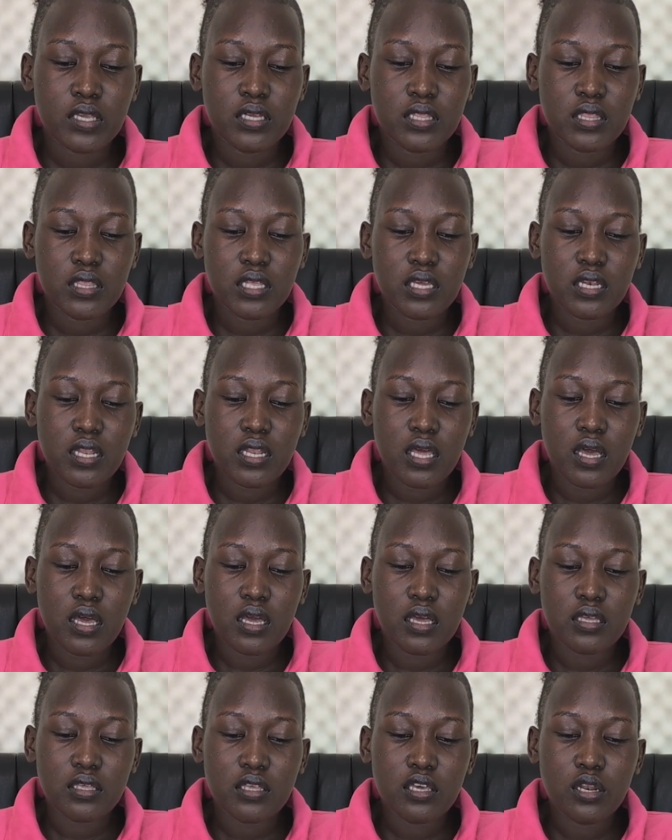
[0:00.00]

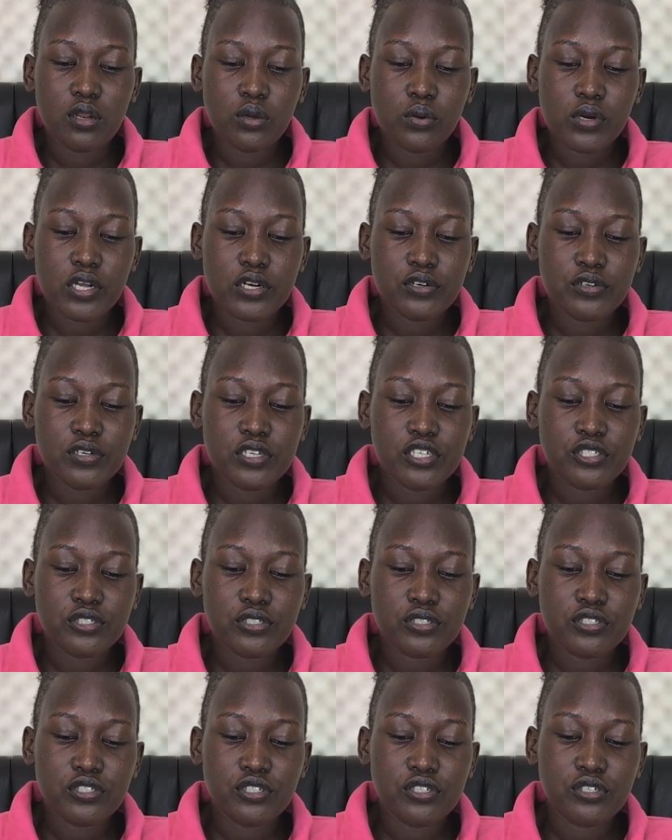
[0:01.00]
Then yellow granulation
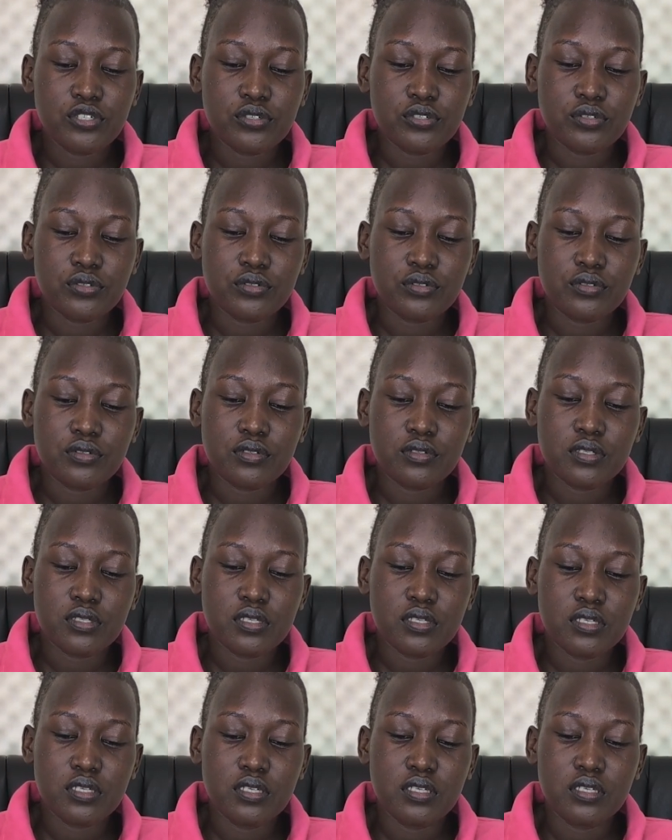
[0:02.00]
tissues
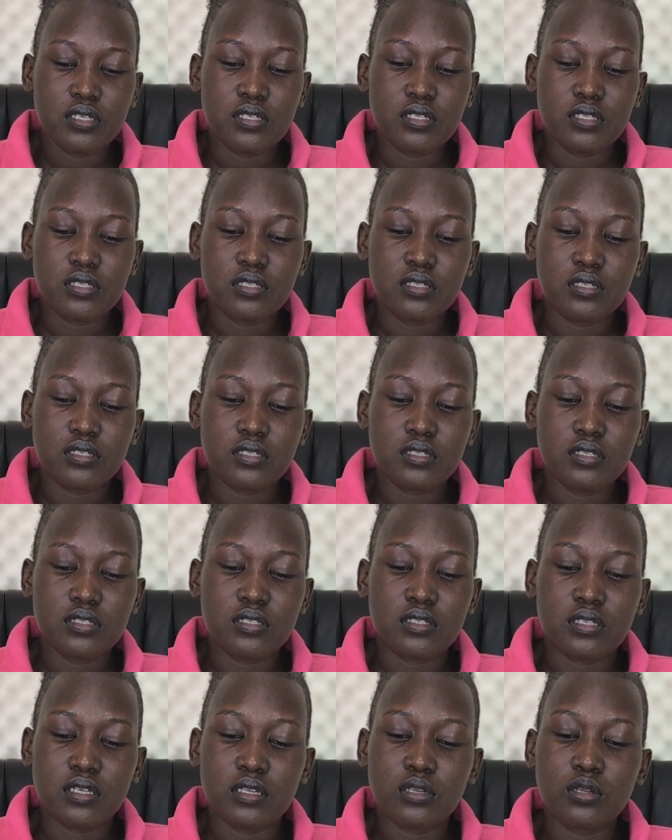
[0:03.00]
is
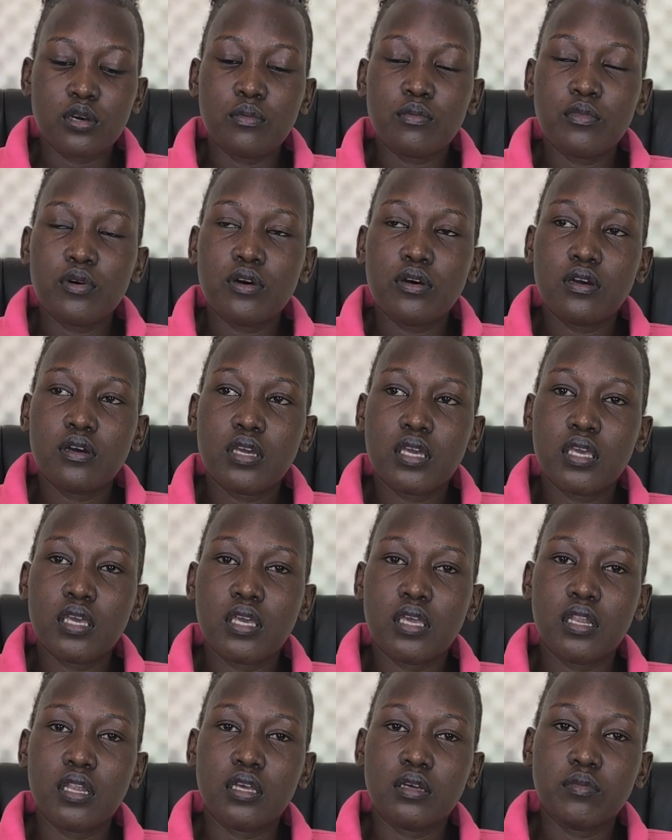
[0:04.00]
a normal
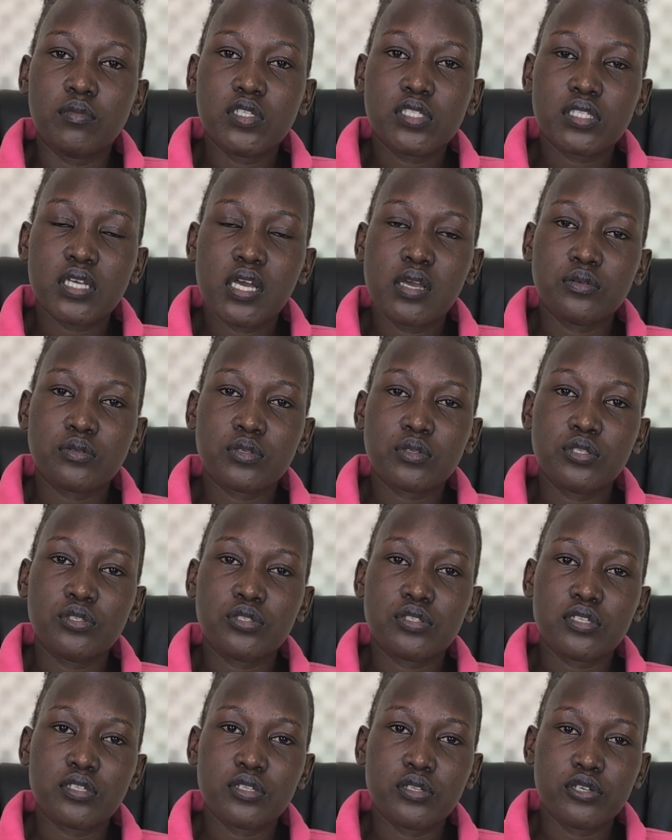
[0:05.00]
healing. Most times when you
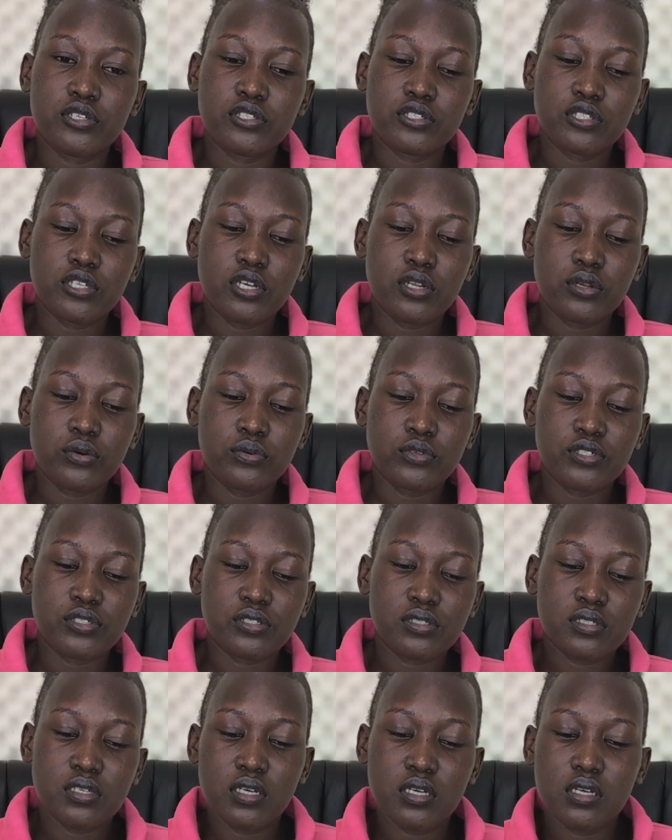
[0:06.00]
see those yellowish
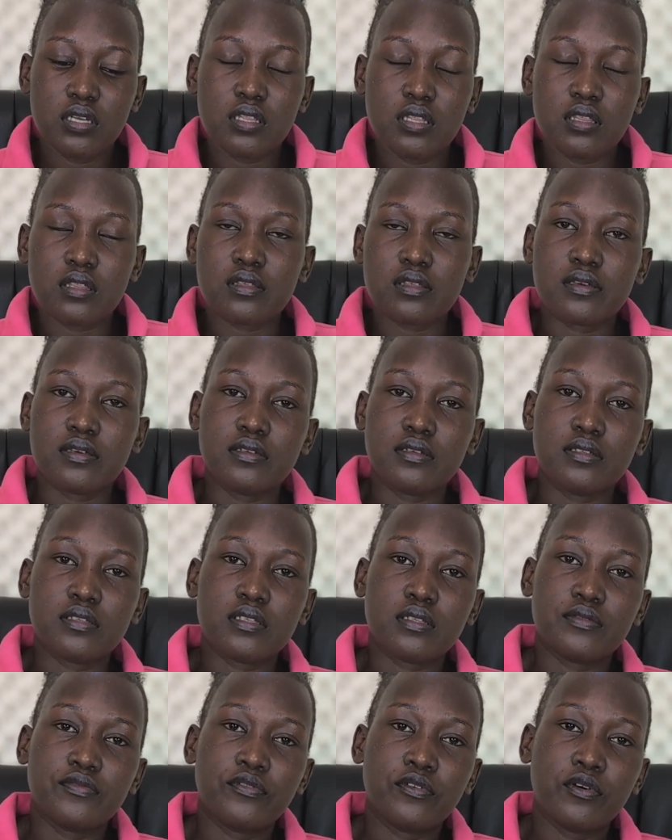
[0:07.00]
things
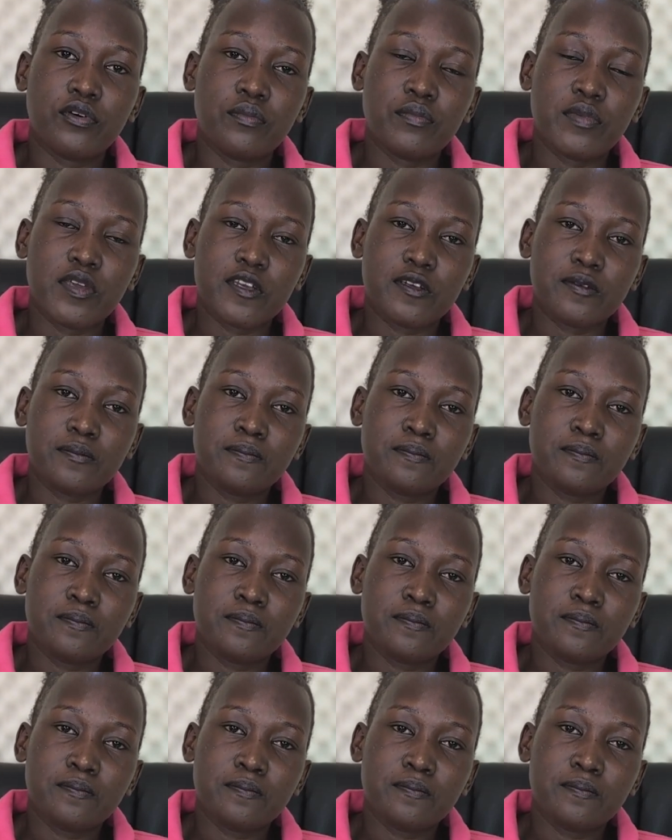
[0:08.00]
forming